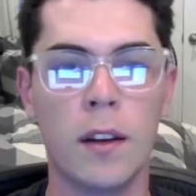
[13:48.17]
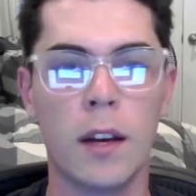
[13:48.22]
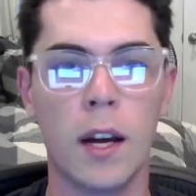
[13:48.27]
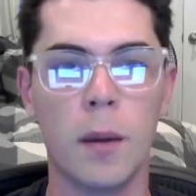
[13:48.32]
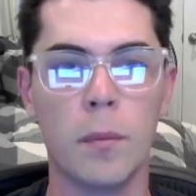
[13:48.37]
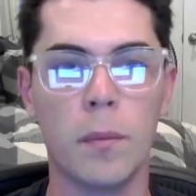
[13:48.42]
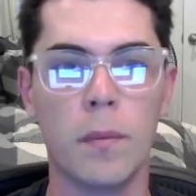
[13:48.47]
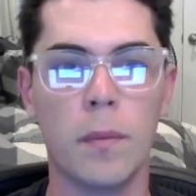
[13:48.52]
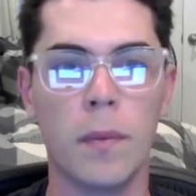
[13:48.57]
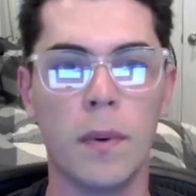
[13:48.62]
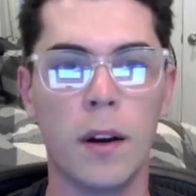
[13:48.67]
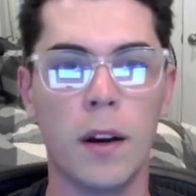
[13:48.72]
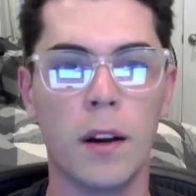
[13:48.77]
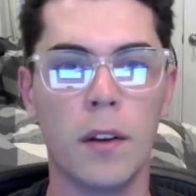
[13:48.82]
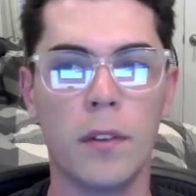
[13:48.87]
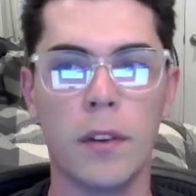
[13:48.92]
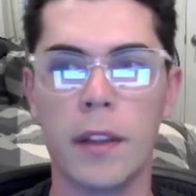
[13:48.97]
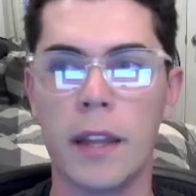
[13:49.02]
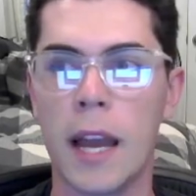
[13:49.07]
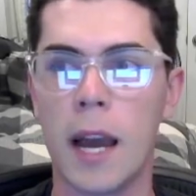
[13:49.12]

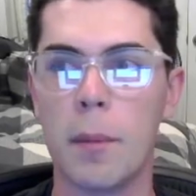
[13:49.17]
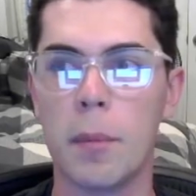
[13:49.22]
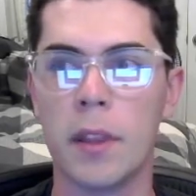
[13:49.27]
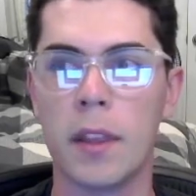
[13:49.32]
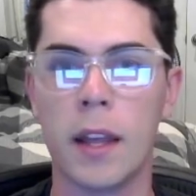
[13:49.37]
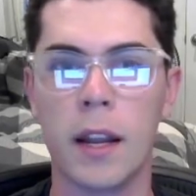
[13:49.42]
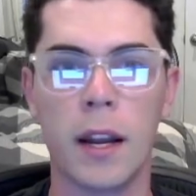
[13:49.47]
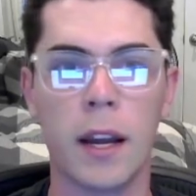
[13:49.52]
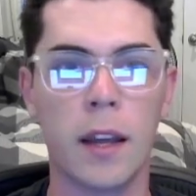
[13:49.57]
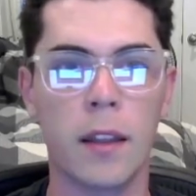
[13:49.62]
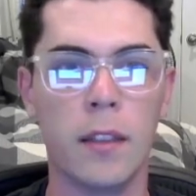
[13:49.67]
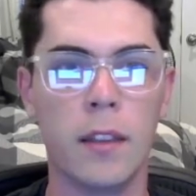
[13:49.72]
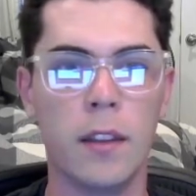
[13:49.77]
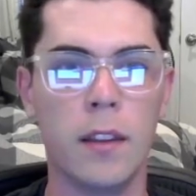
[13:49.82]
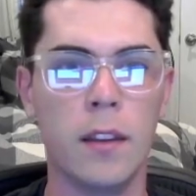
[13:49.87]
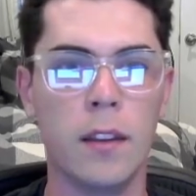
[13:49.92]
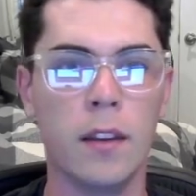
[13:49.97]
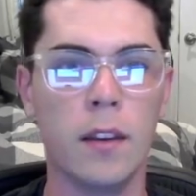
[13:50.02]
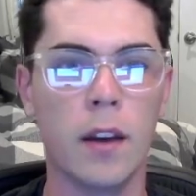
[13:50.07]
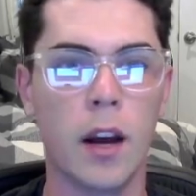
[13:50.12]
I'm really happy that I had
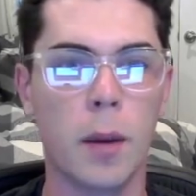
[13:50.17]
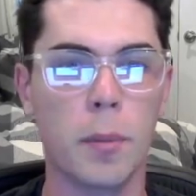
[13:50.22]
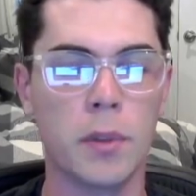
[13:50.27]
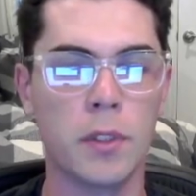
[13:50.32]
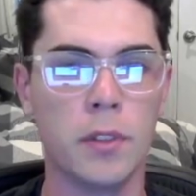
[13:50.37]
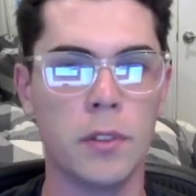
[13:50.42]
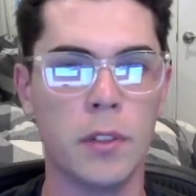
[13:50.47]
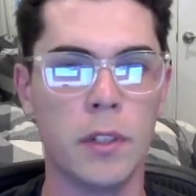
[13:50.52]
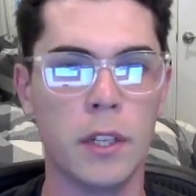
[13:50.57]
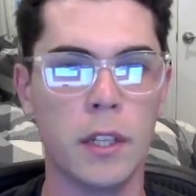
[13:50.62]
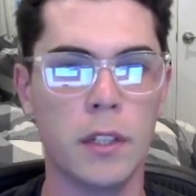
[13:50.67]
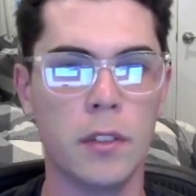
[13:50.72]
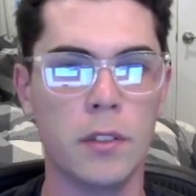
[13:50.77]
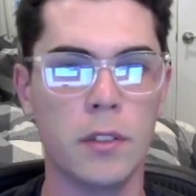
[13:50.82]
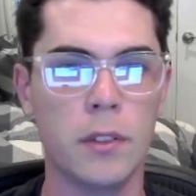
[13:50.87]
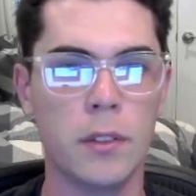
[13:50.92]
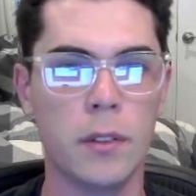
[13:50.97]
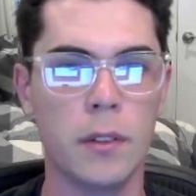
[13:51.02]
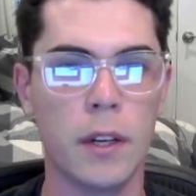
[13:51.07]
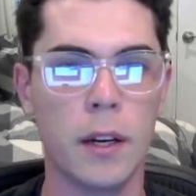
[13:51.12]
the opportunity
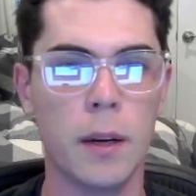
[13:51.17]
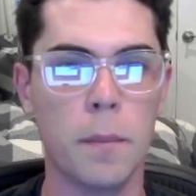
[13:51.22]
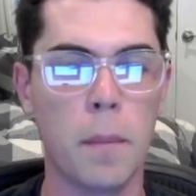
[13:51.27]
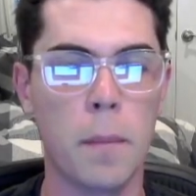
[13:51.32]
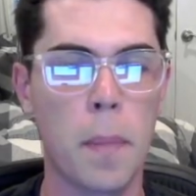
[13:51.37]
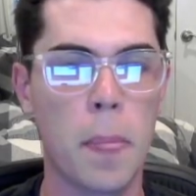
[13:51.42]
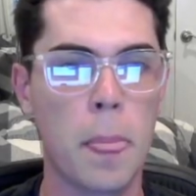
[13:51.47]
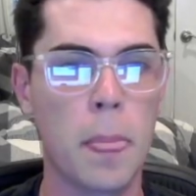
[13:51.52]
to